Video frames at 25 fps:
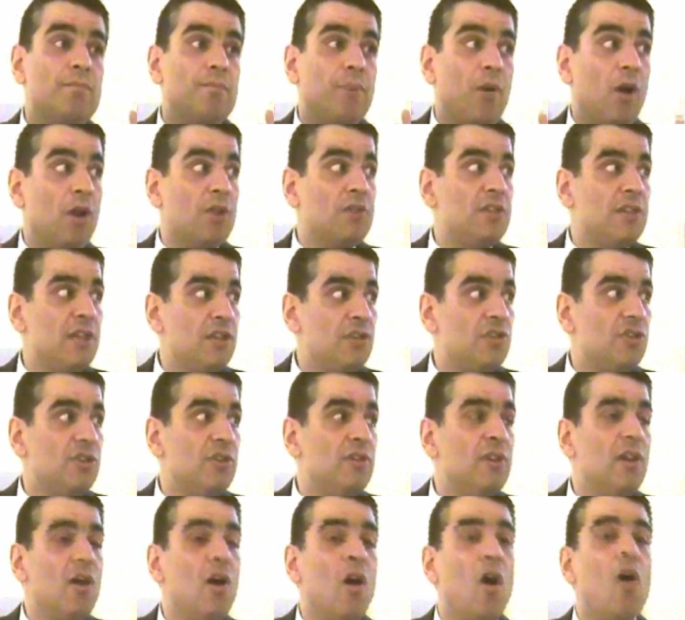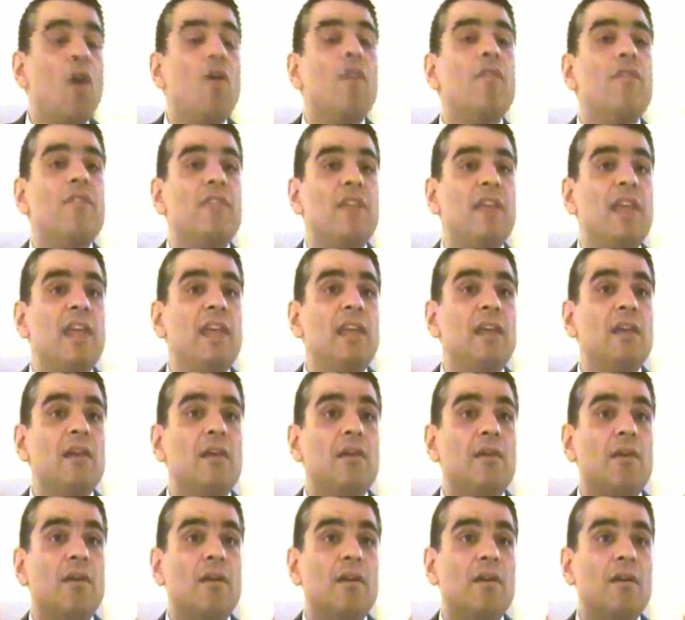partition of the
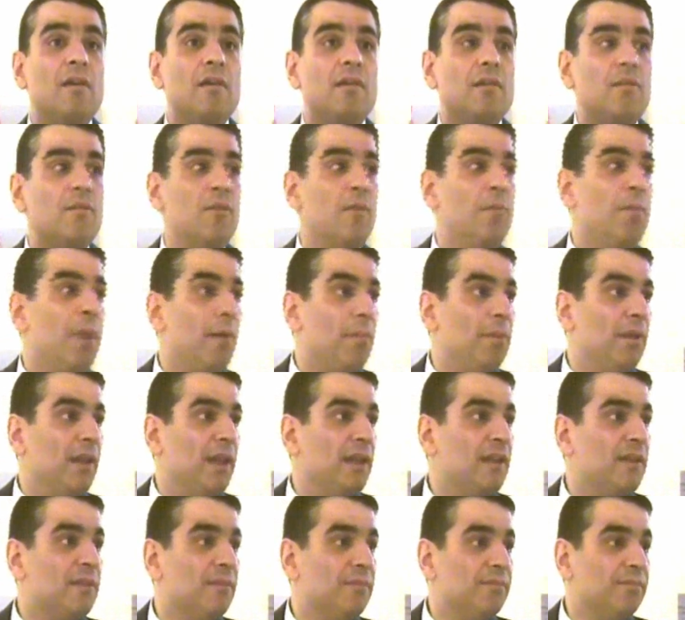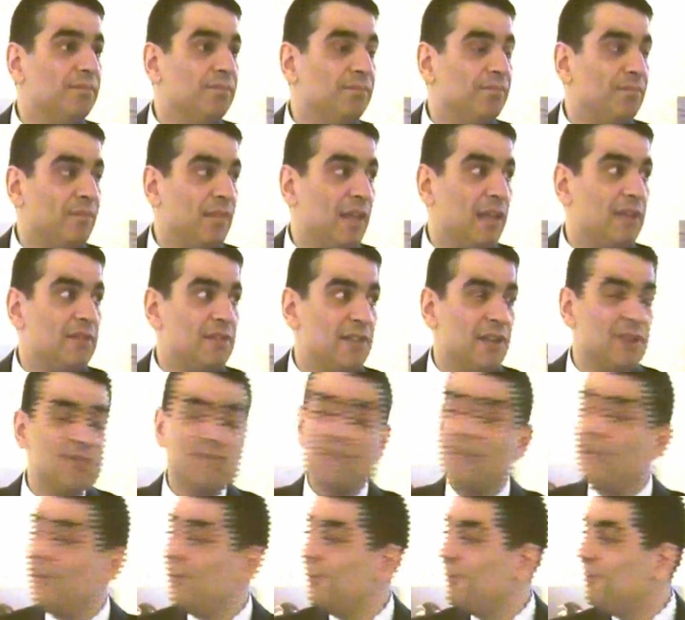Republic. That
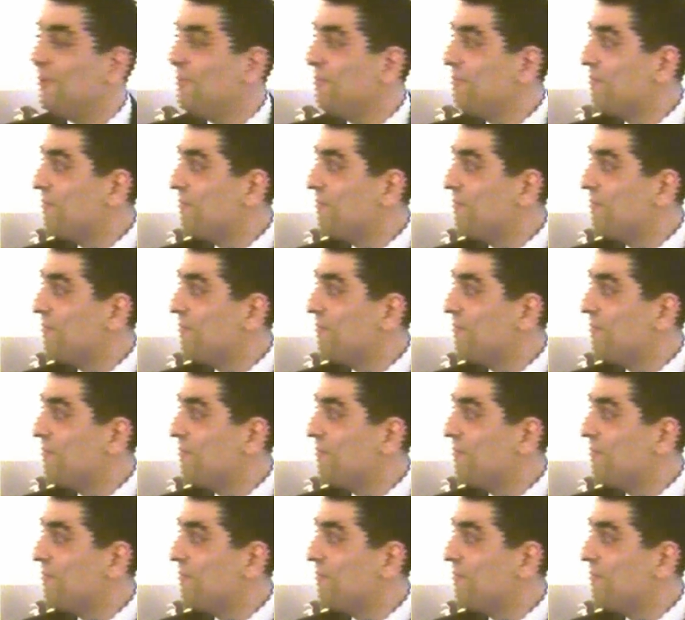sounds like